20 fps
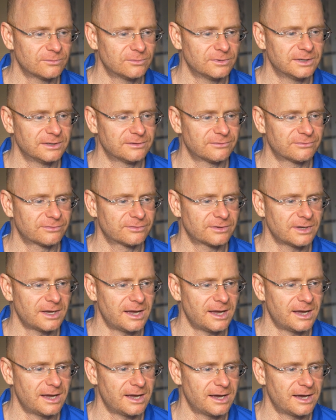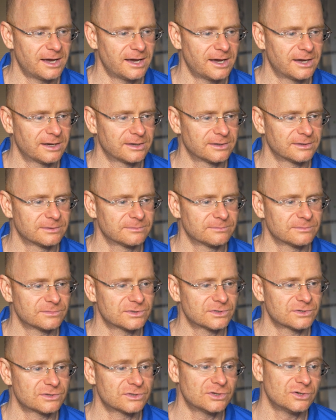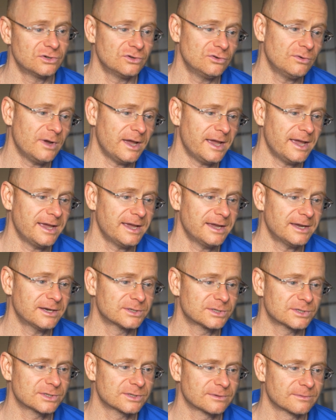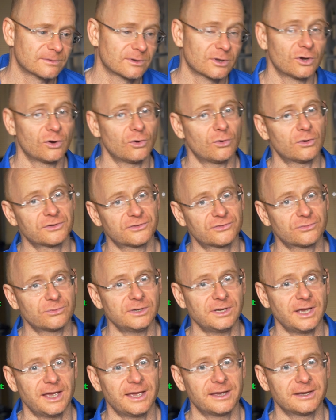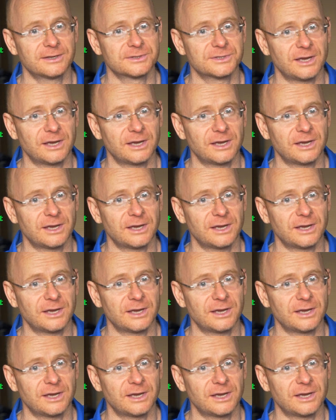with 2 eggs or 3 eggs.